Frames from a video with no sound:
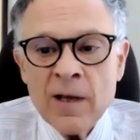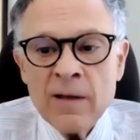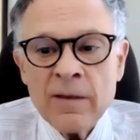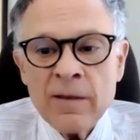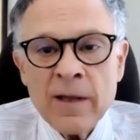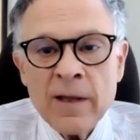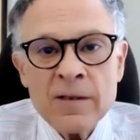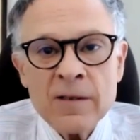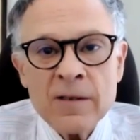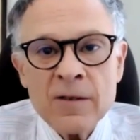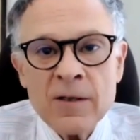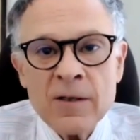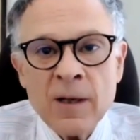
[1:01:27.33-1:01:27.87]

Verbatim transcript: That's